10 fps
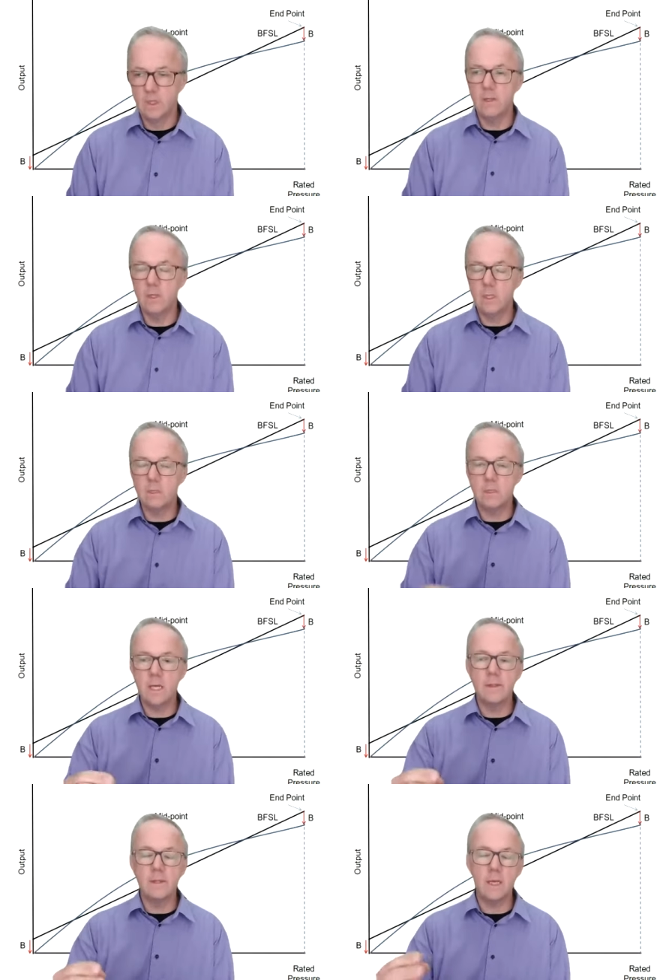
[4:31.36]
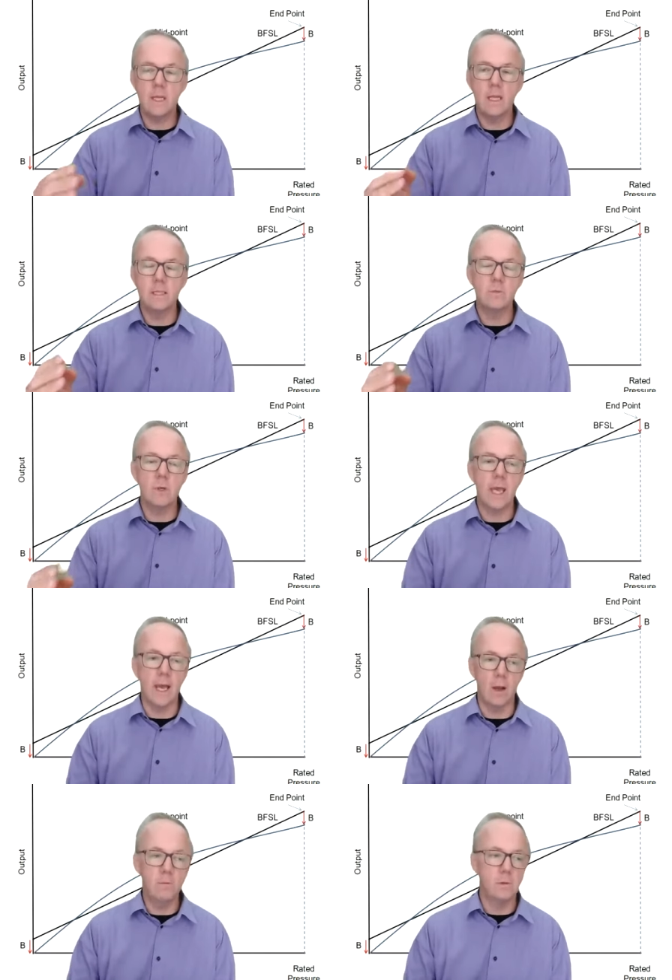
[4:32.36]
And you need to take the, into
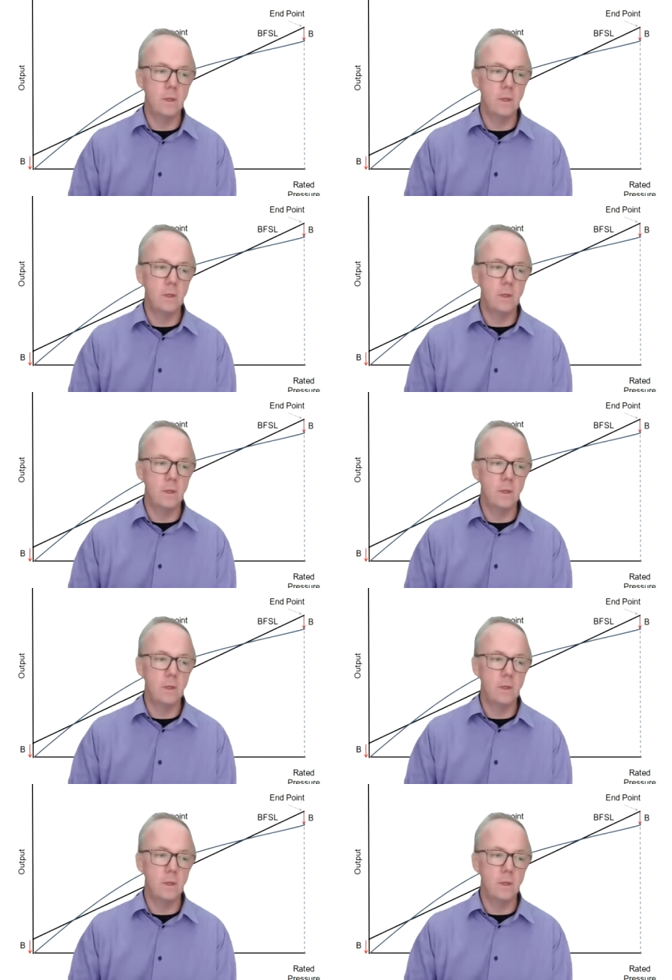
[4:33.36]
account,